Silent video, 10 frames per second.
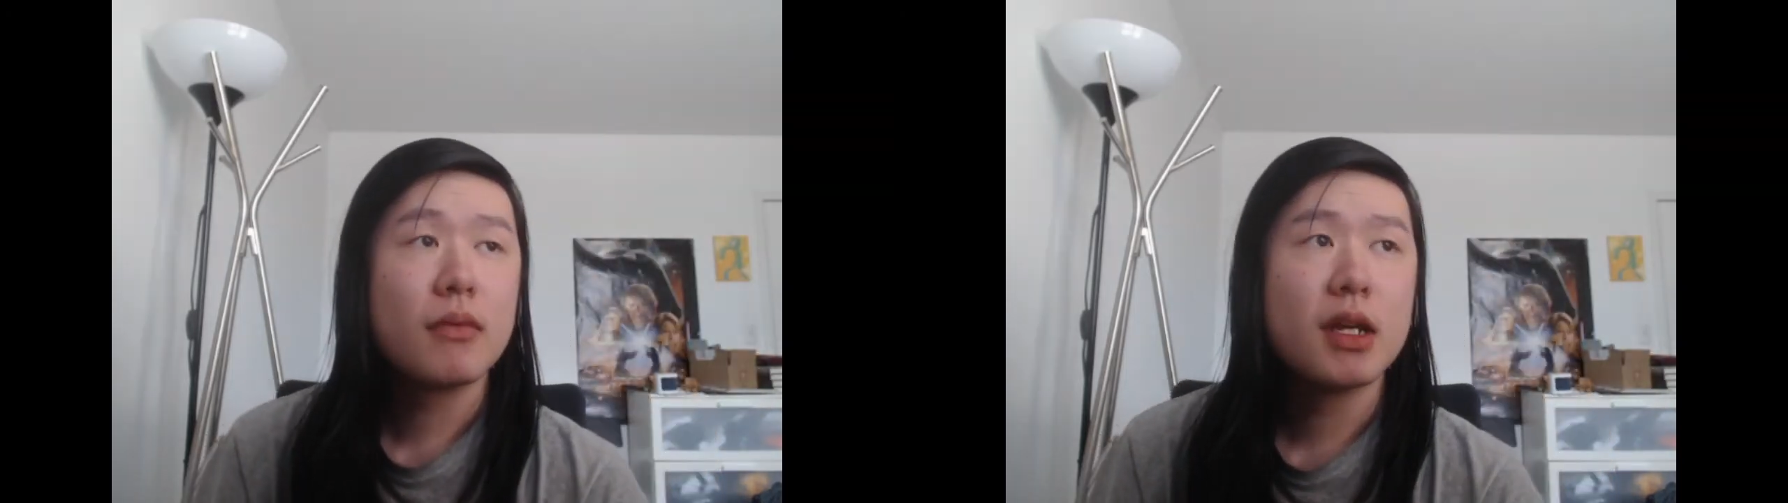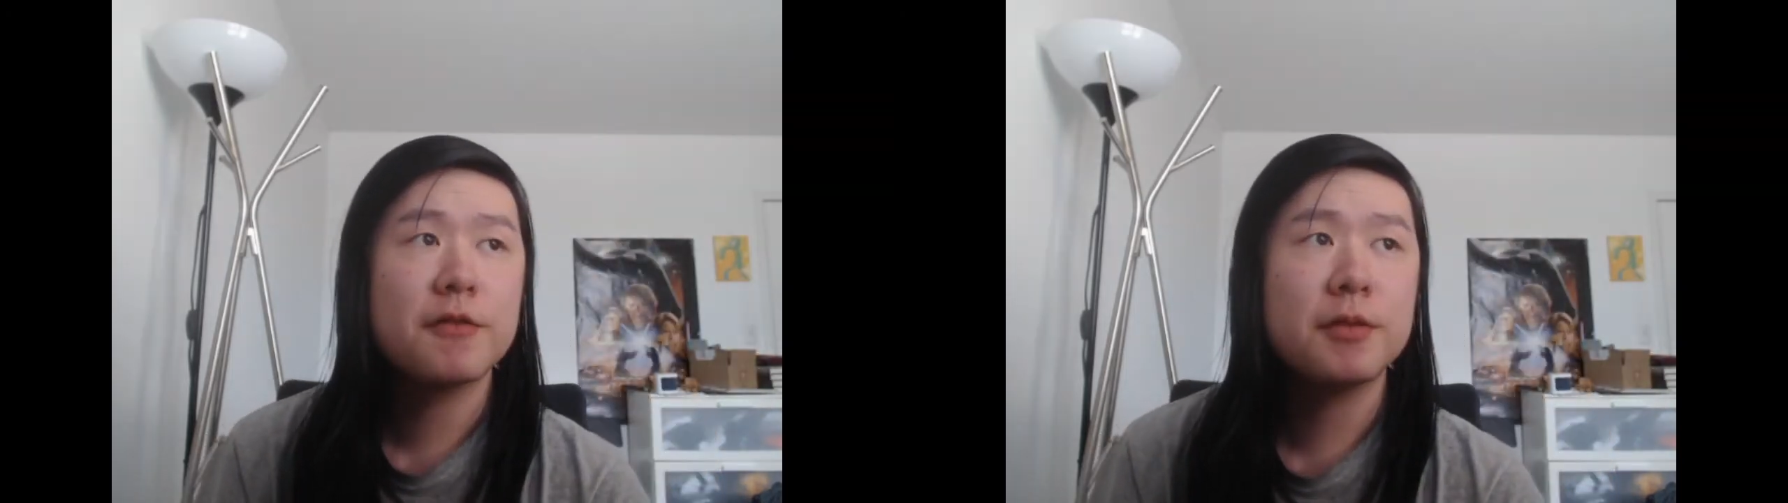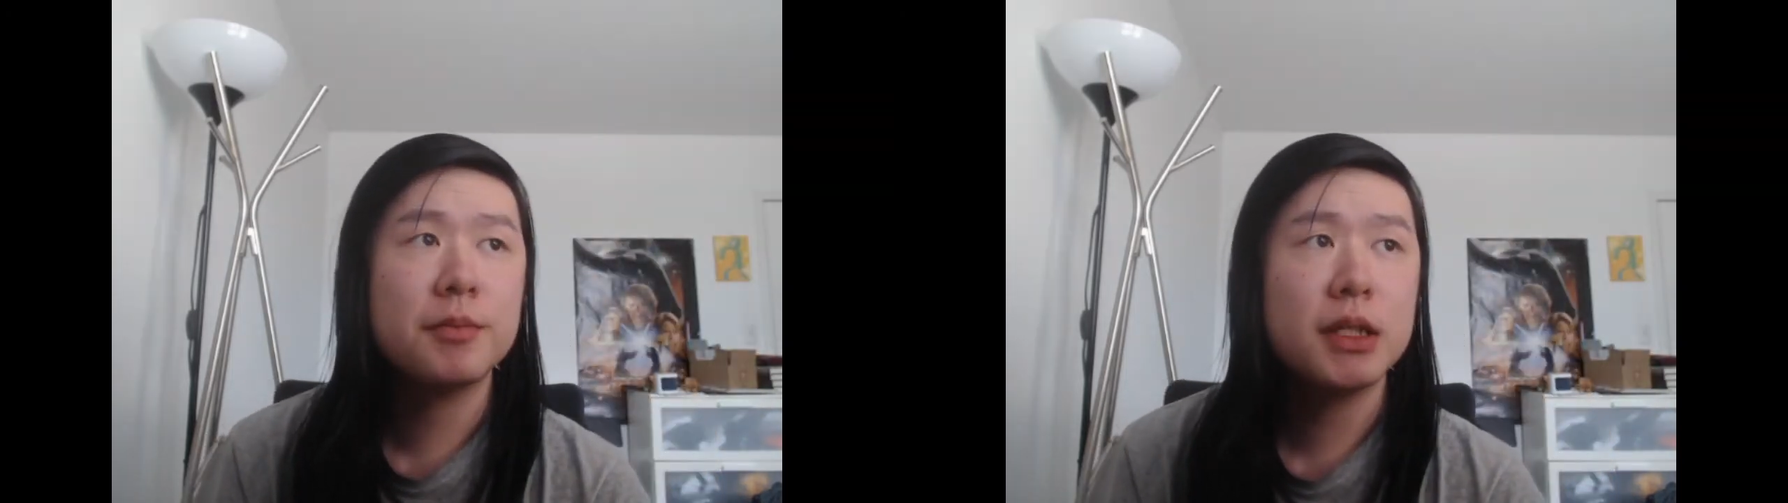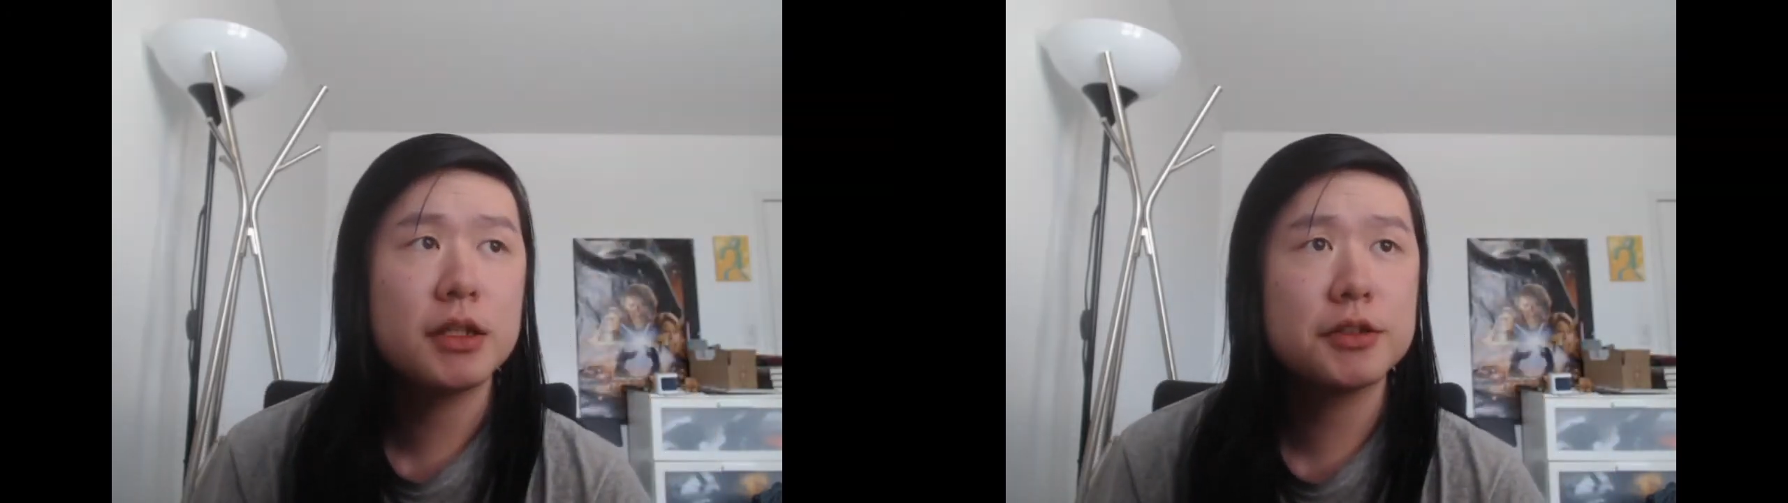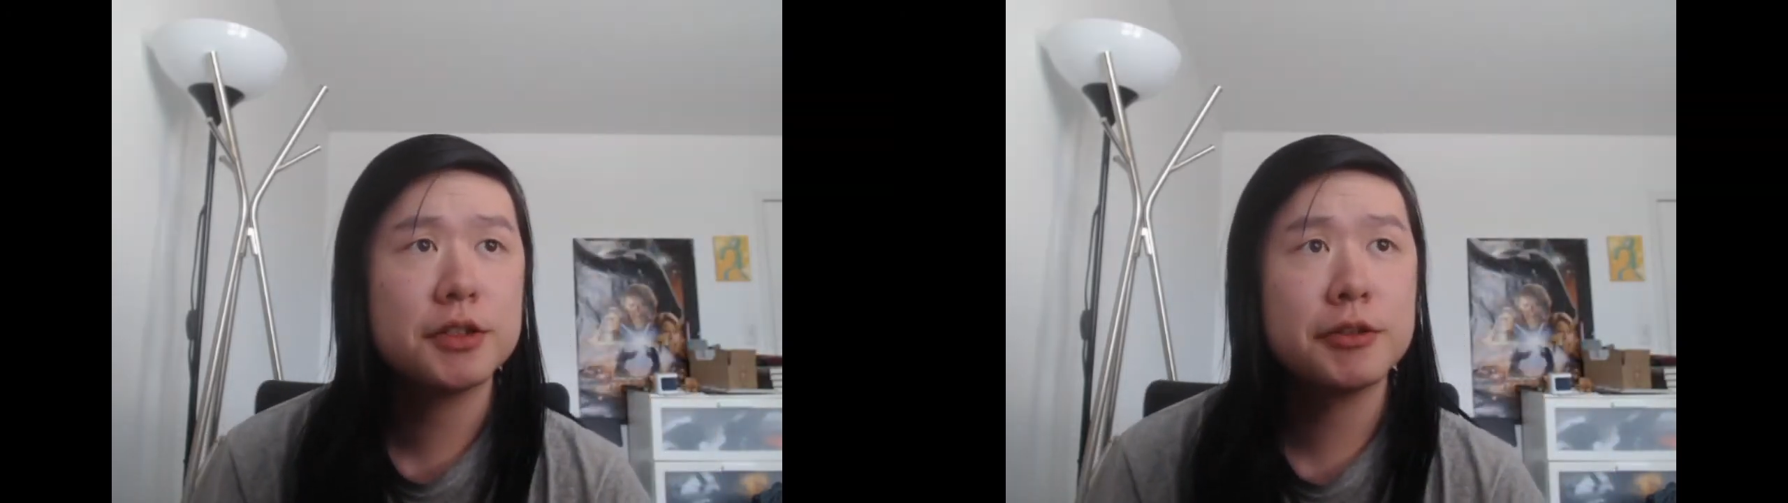I've been
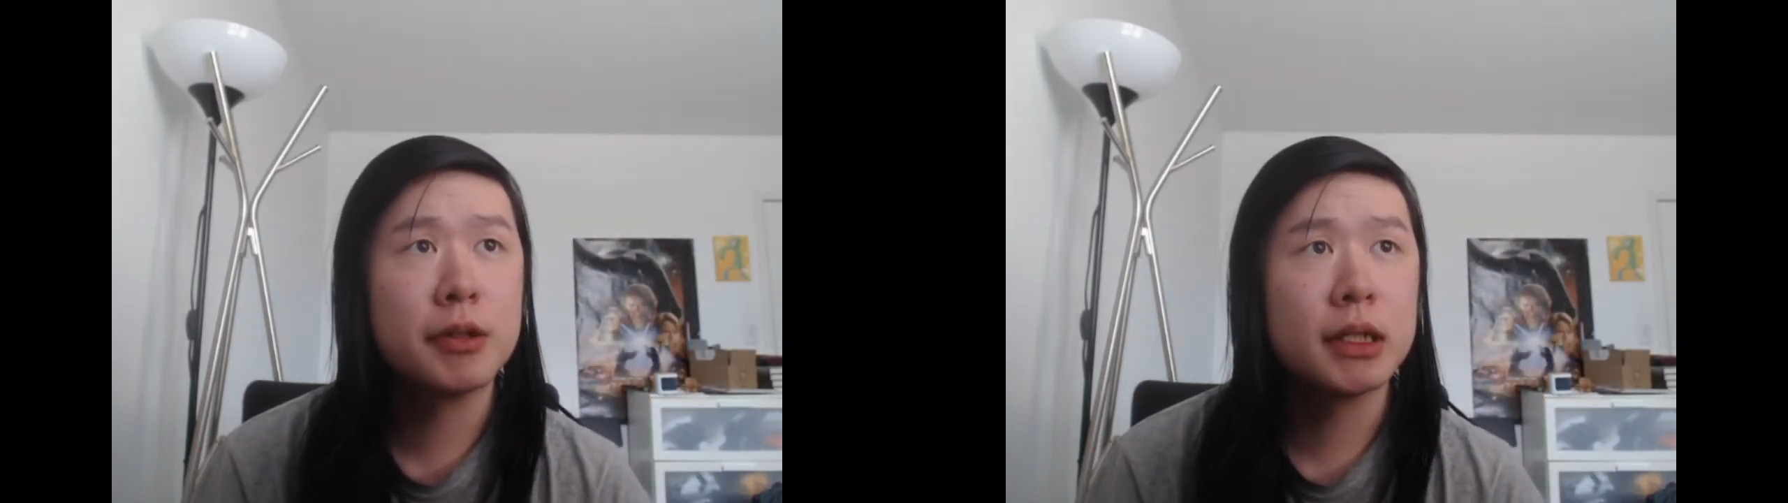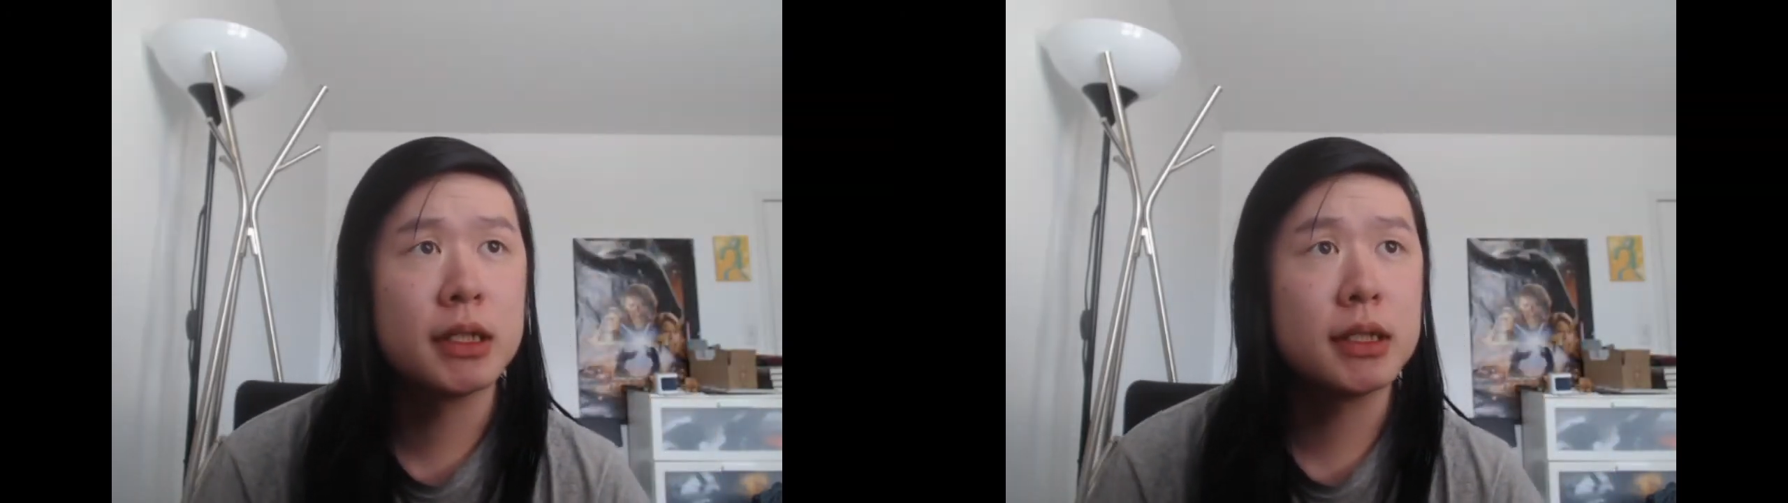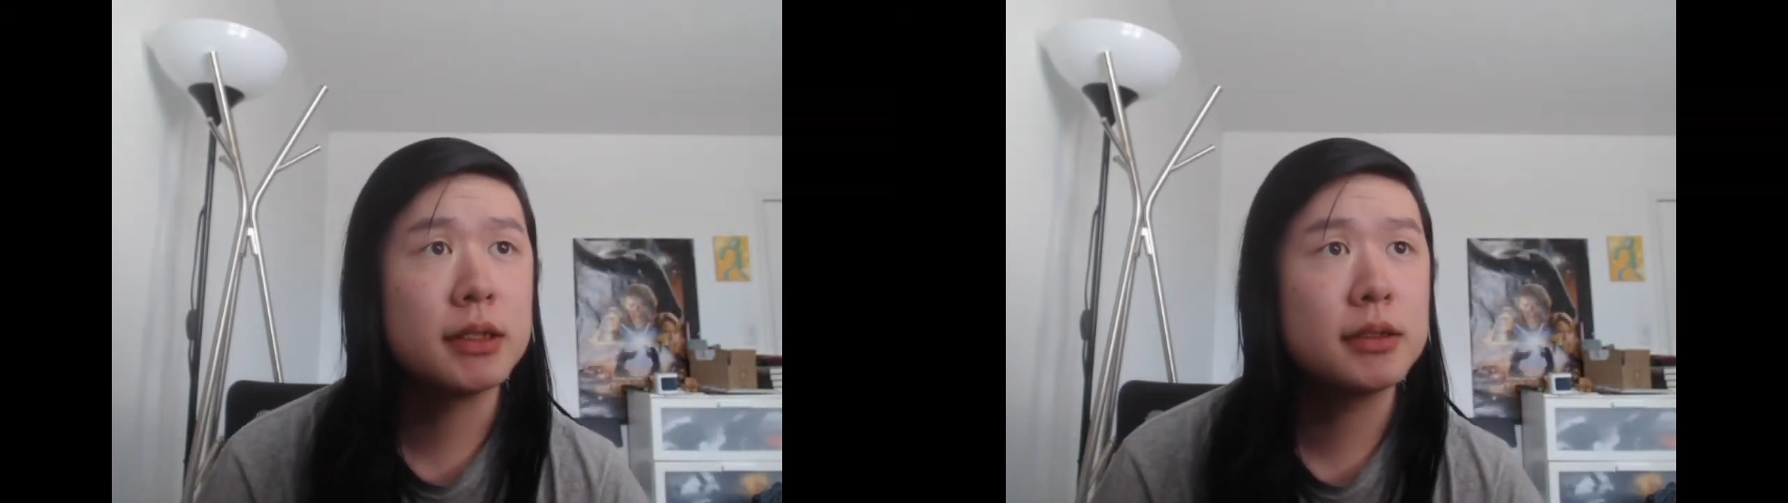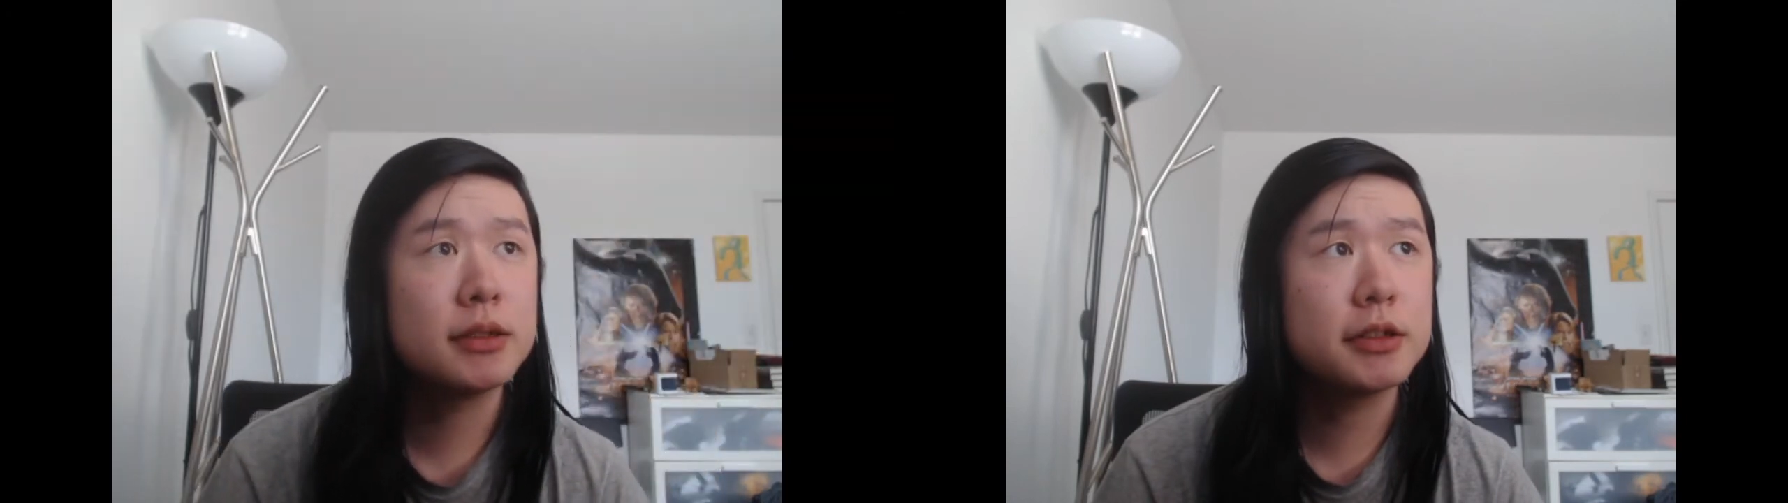meaning to